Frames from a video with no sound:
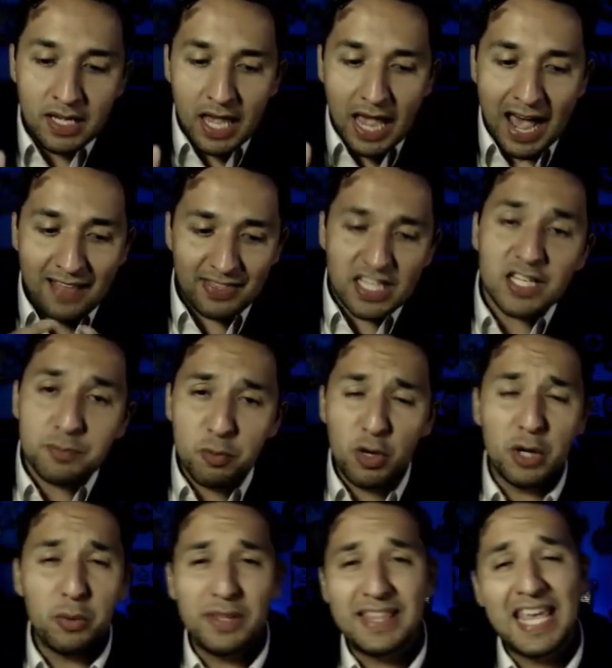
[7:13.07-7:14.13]
At this
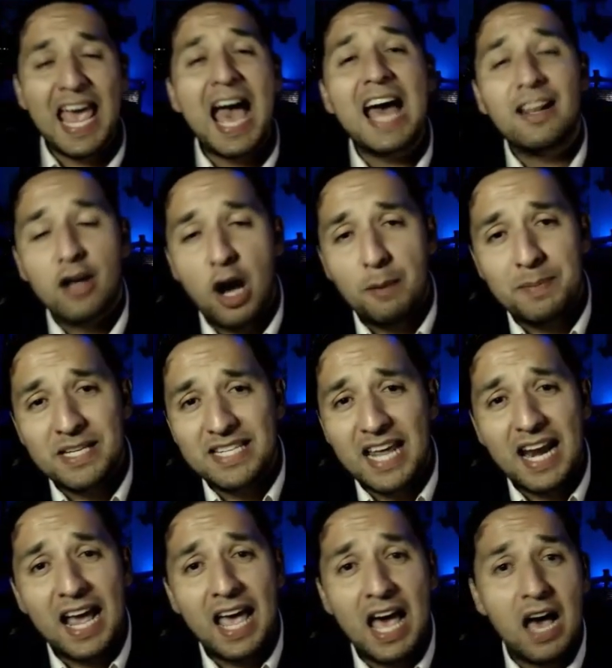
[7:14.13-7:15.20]
point with the ad copies that
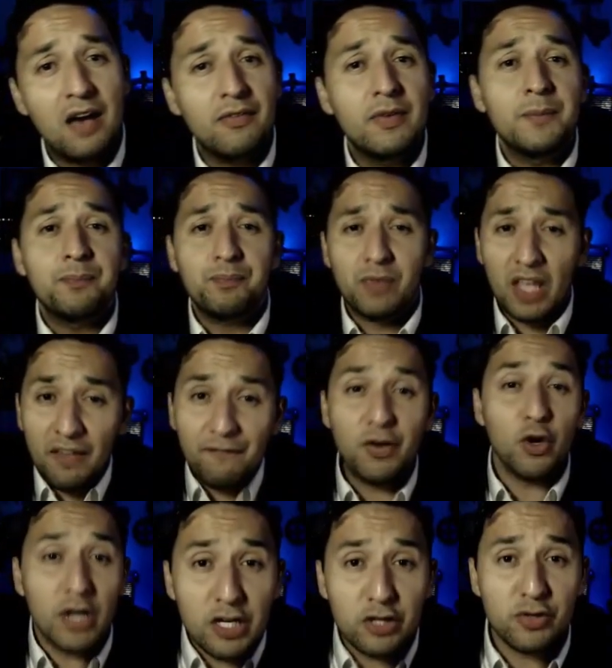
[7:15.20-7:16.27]
I have, if
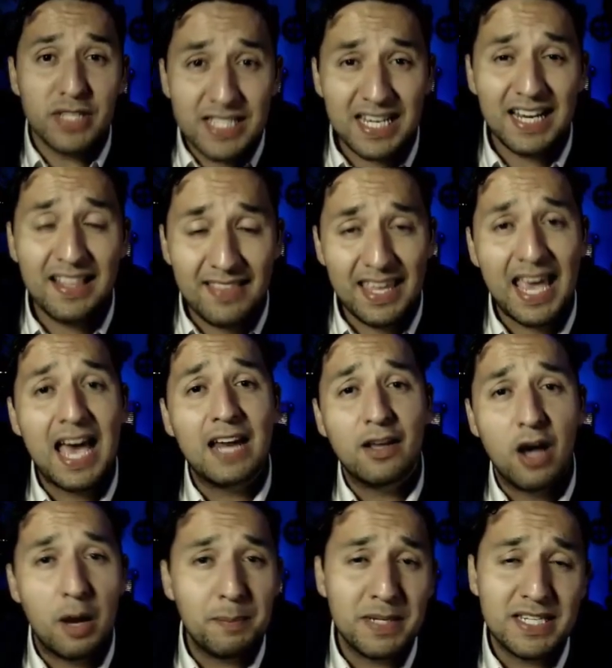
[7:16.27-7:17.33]
you're interested in the ad
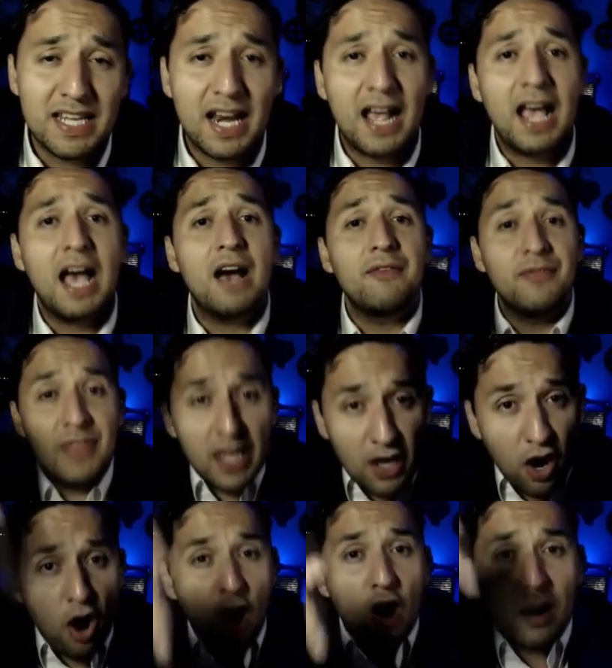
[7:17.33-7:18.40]
copies that I have, they
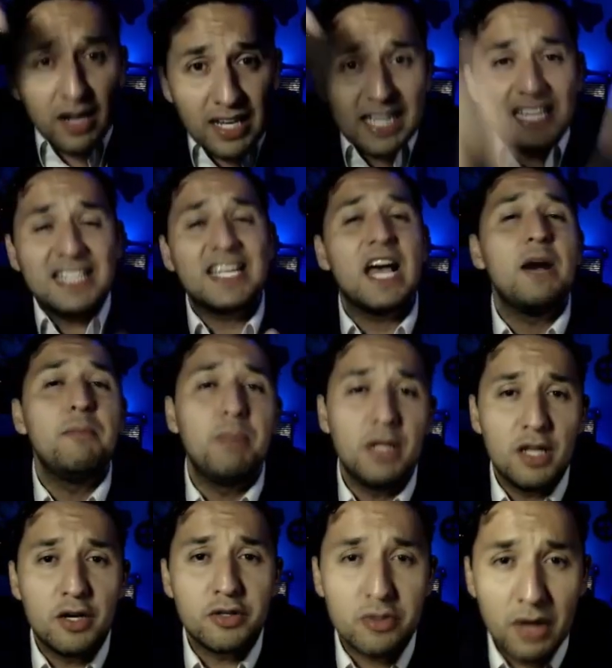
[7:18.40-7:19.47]
are linked down
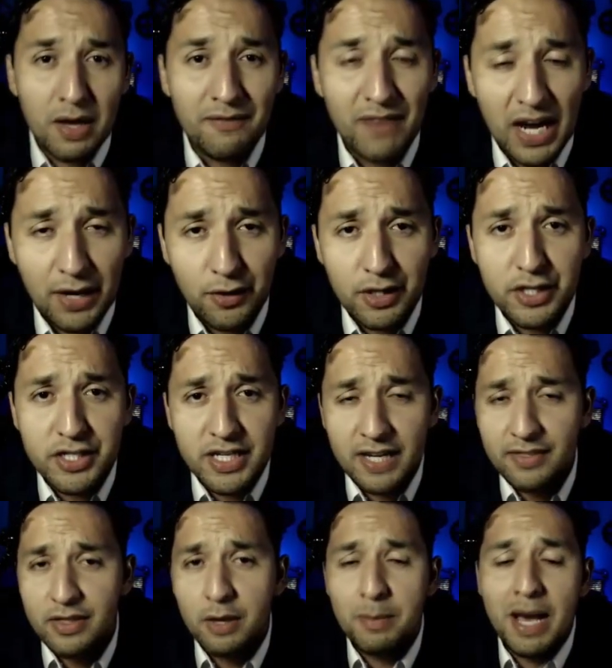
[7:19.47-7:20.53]
below, so I invite you to
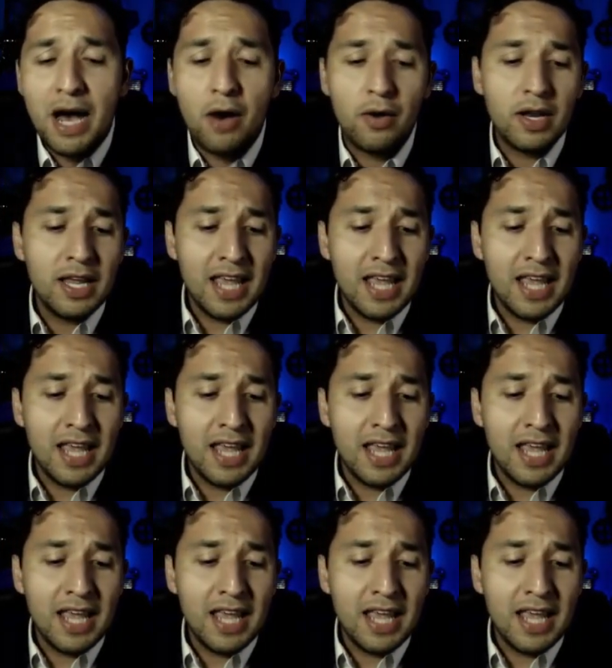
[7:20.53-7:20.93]
check them out.